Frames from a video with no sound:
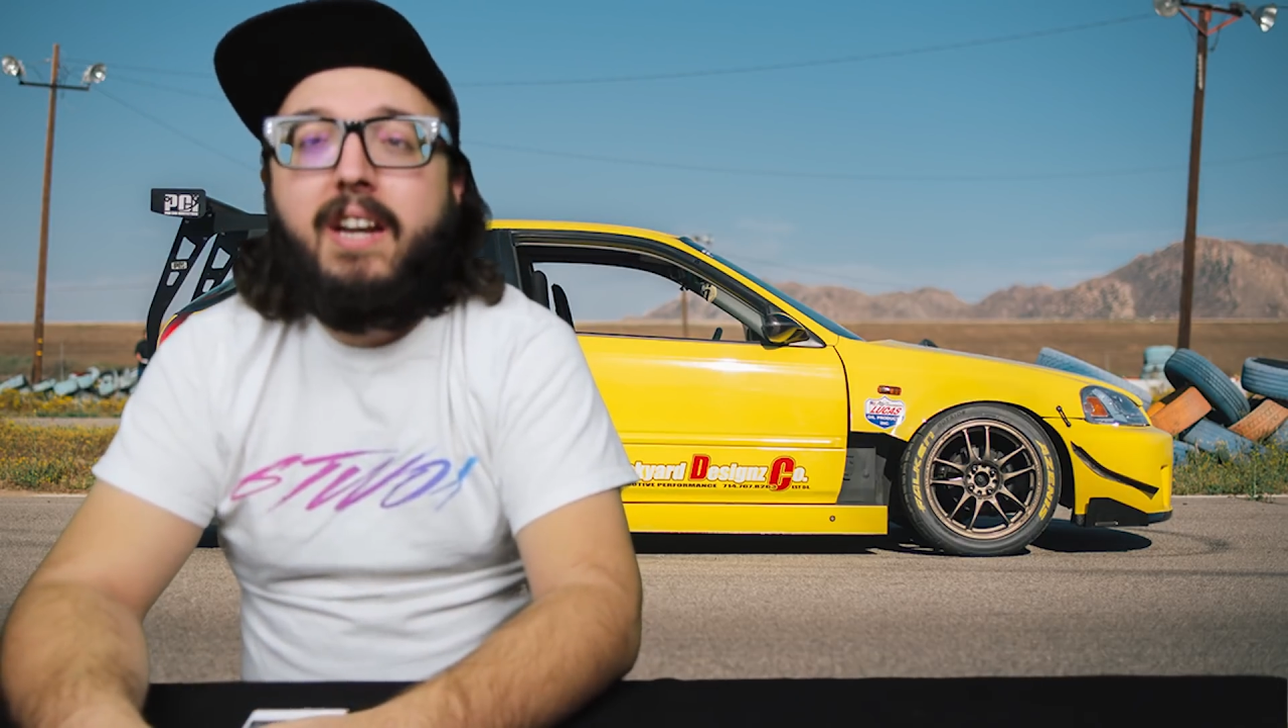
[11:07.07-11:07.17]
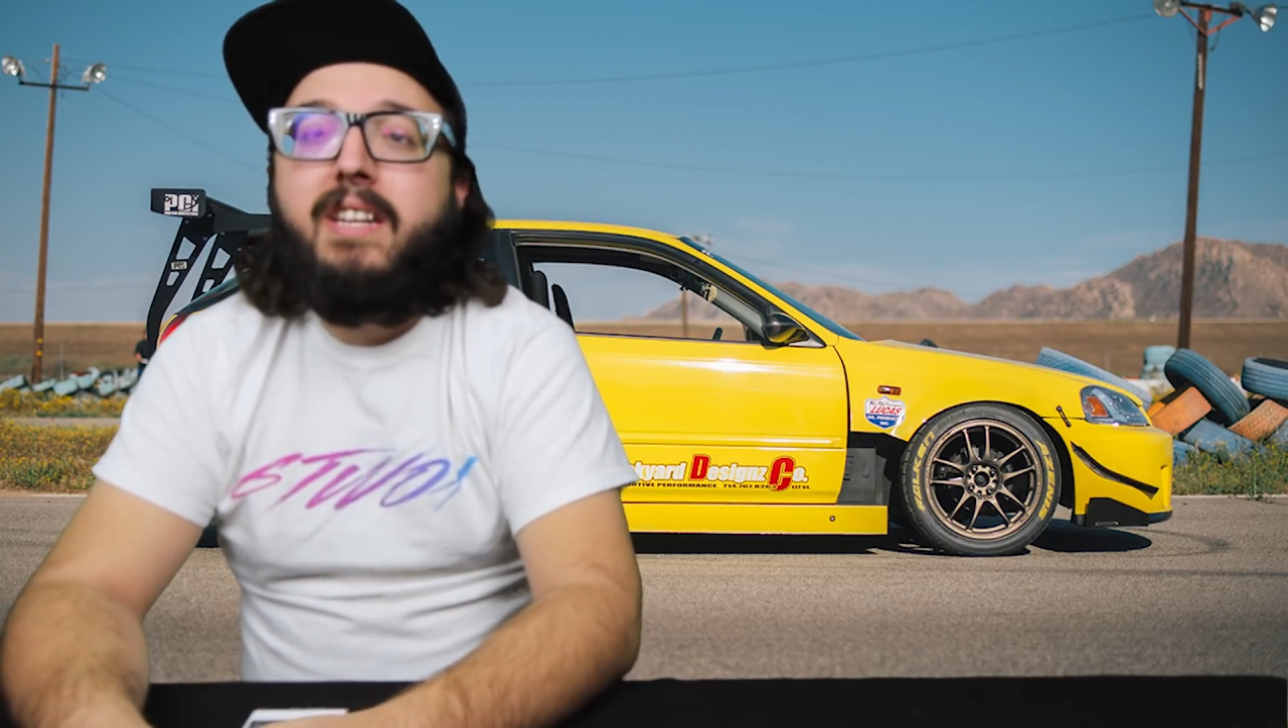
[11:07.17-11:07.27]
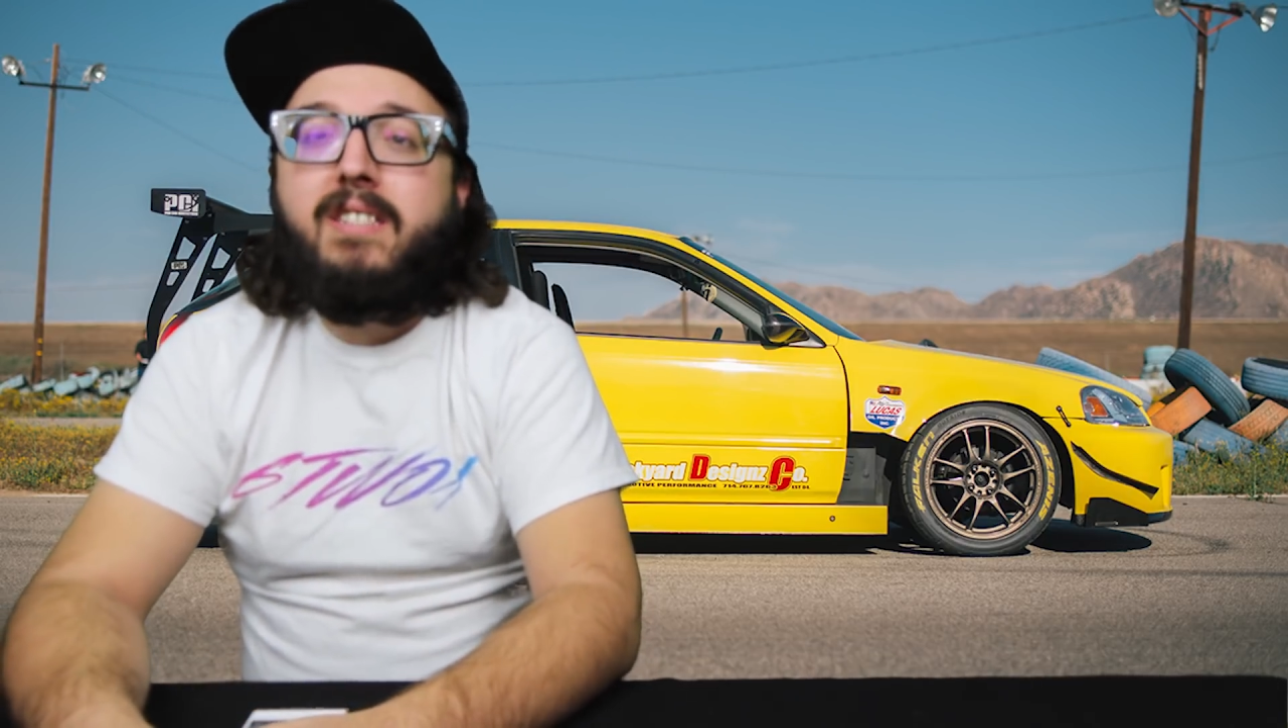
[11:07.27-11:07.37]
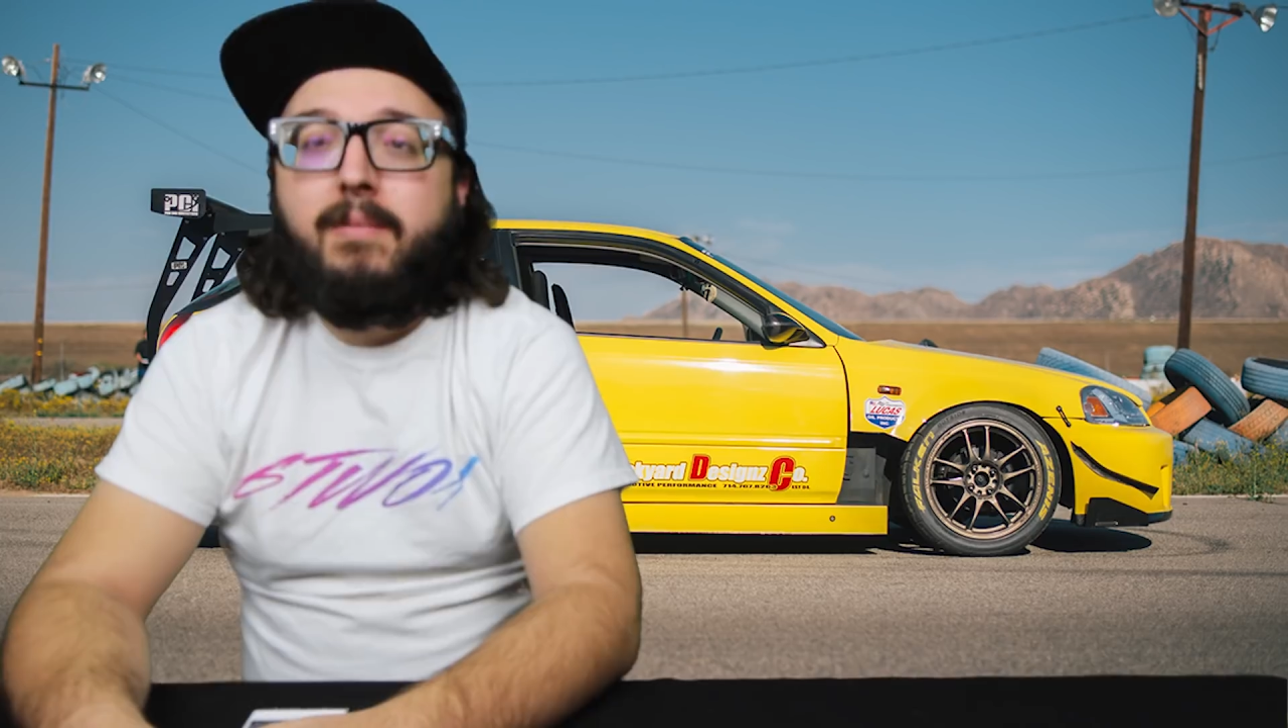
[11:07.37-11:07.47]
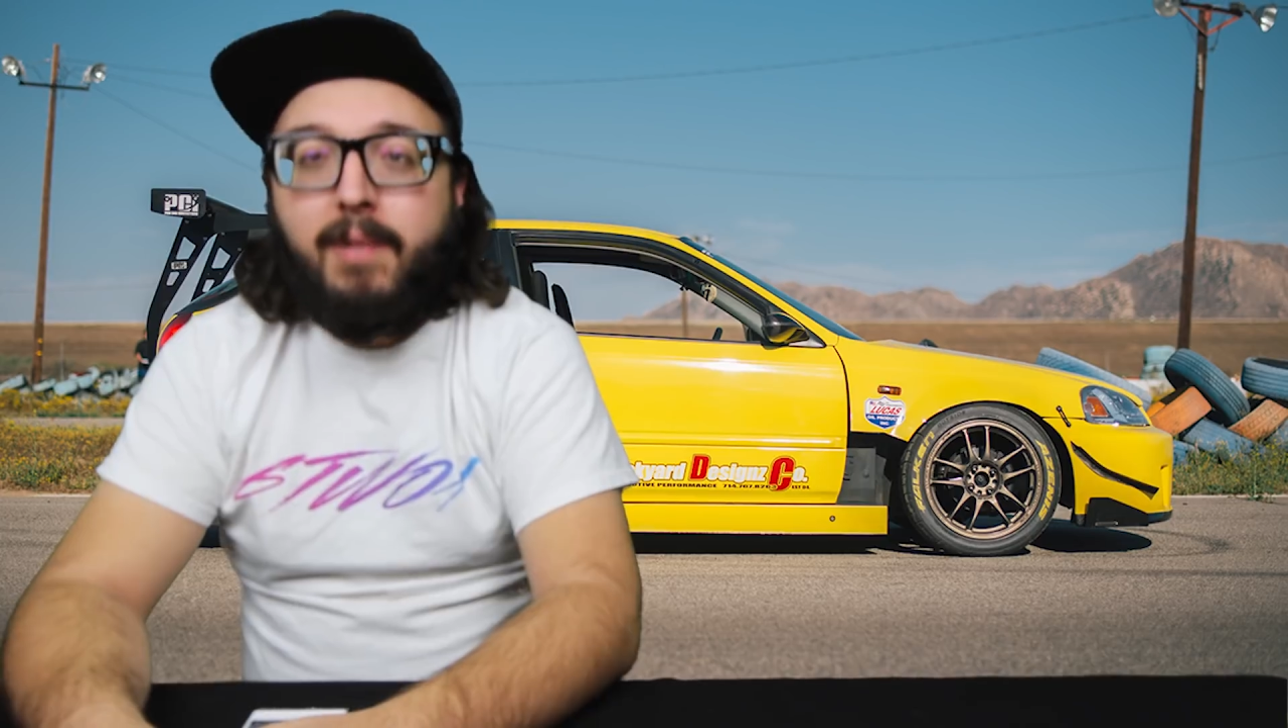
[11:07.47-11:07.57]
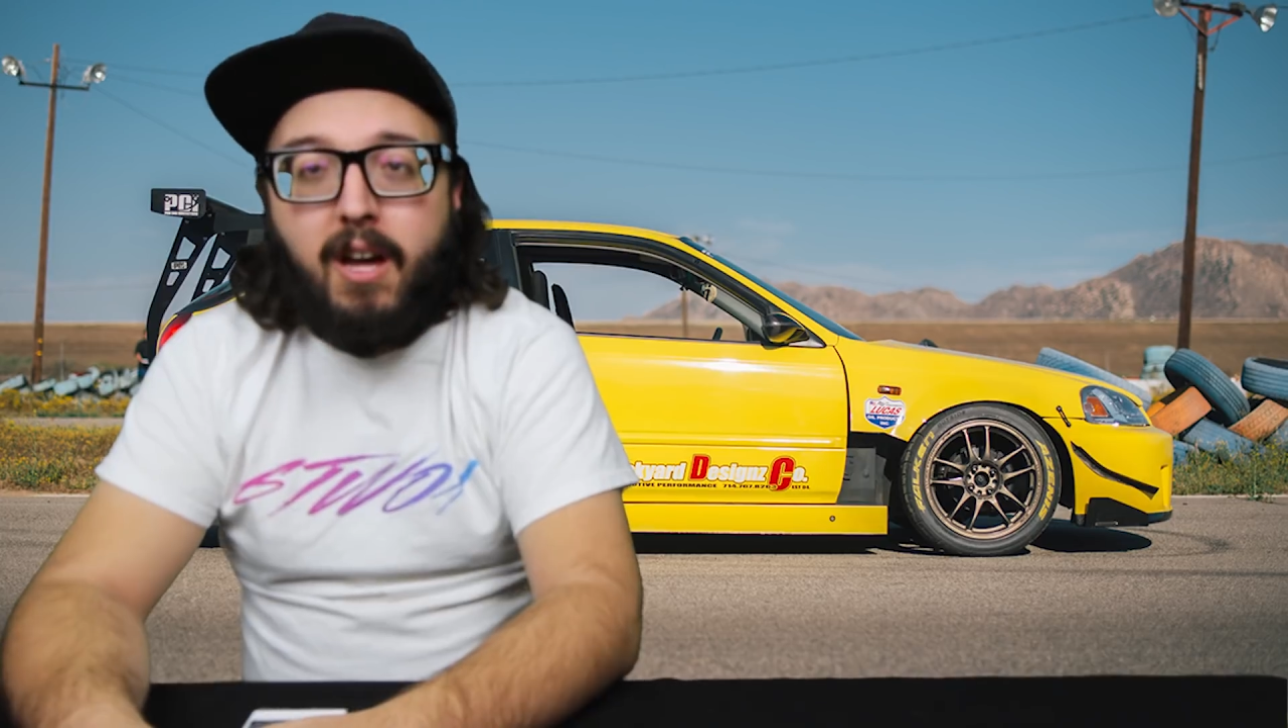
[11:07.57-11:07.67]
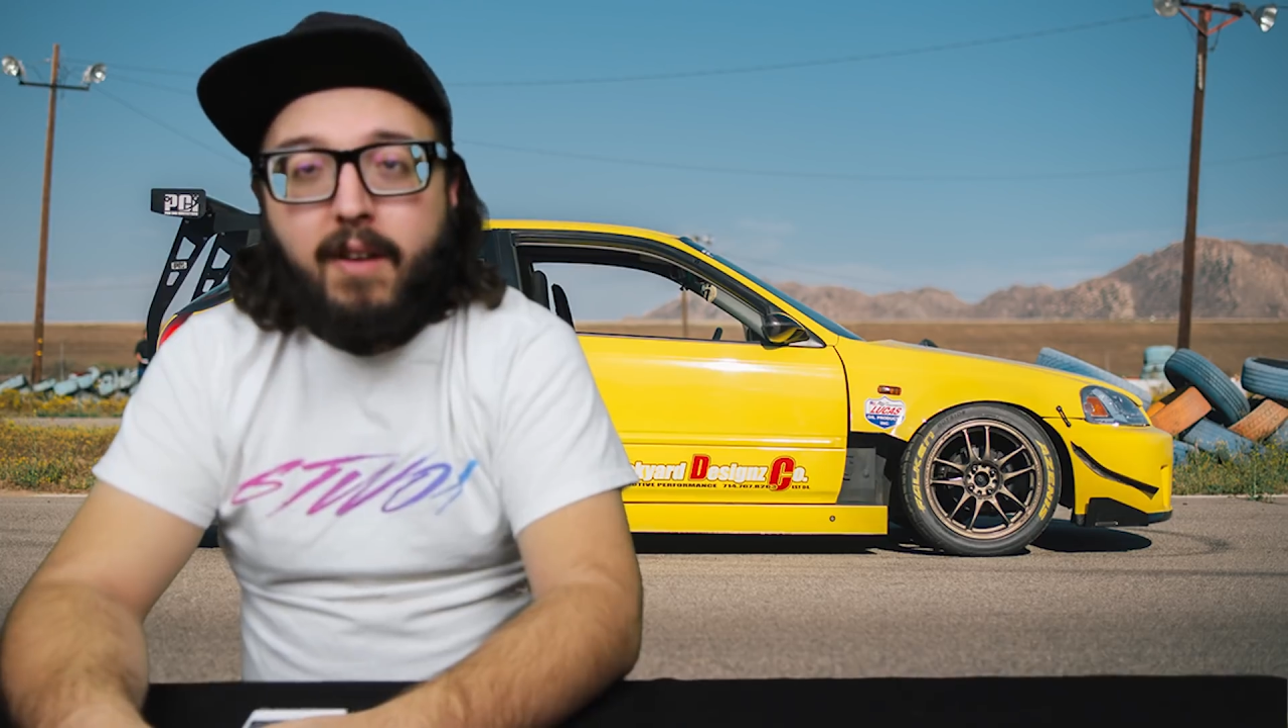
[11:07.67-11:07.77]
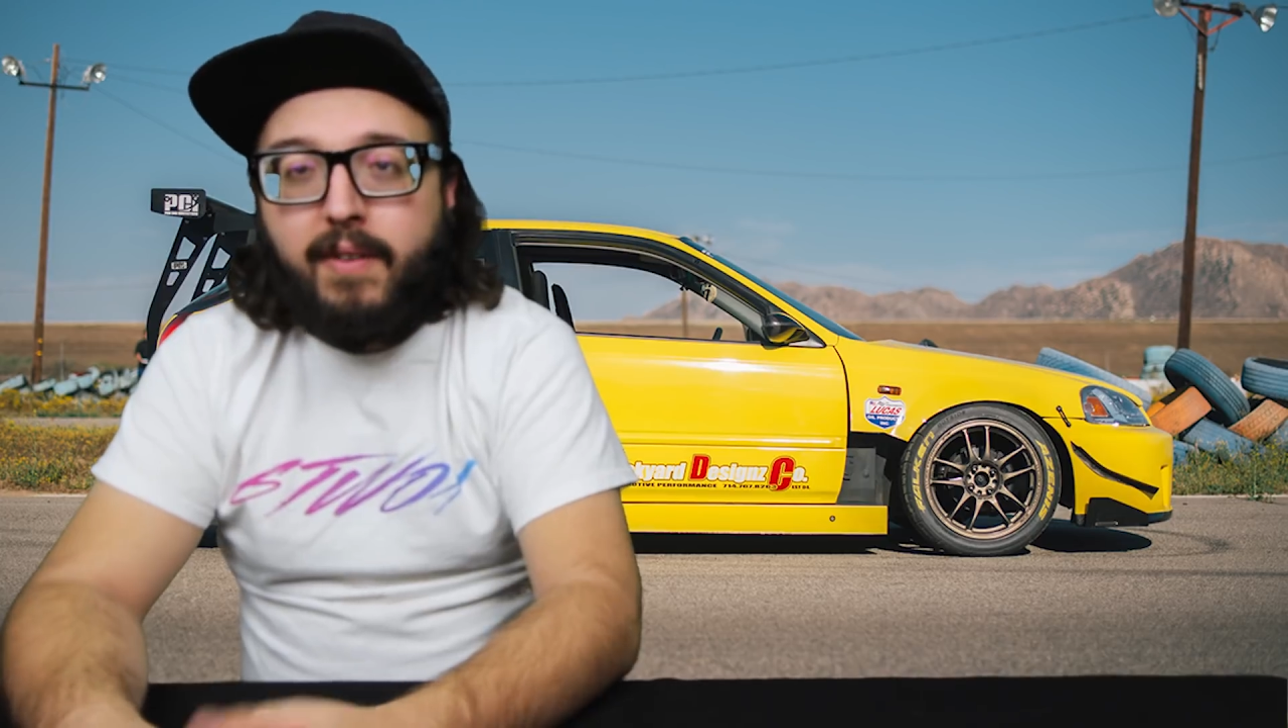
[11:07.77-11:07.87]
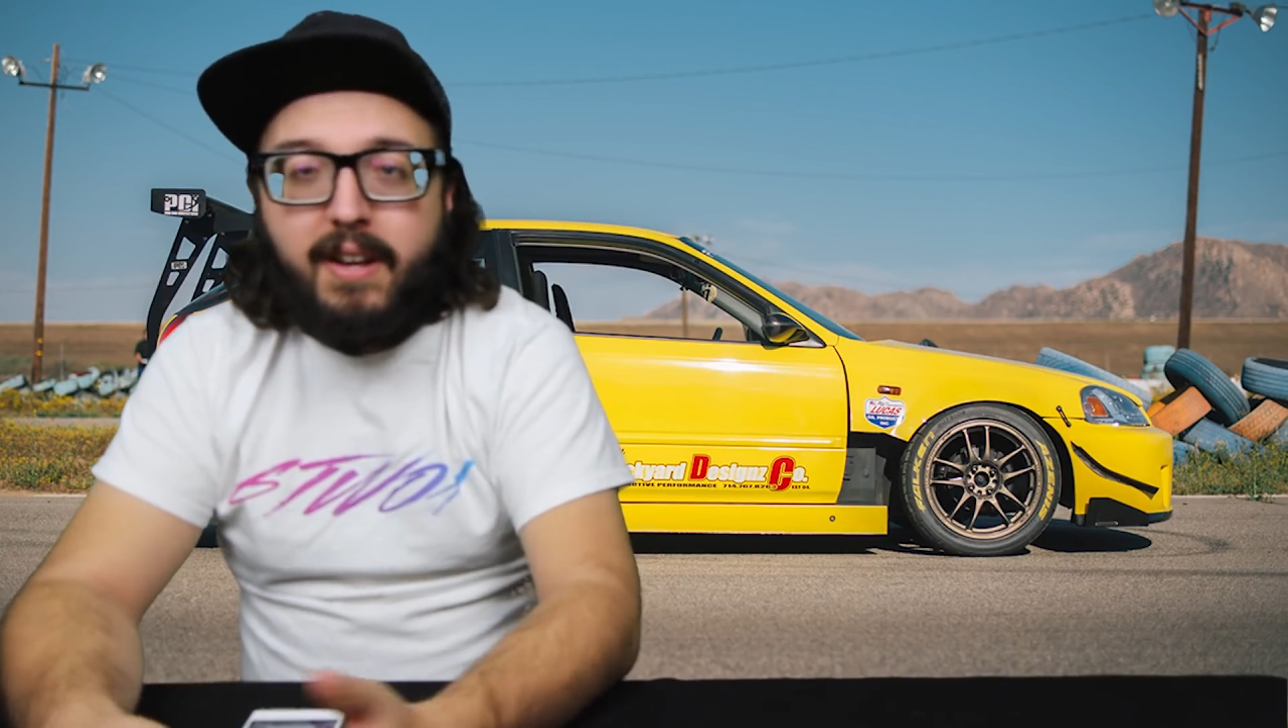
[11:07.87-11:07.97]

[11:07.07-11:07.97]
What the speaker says: of need some love.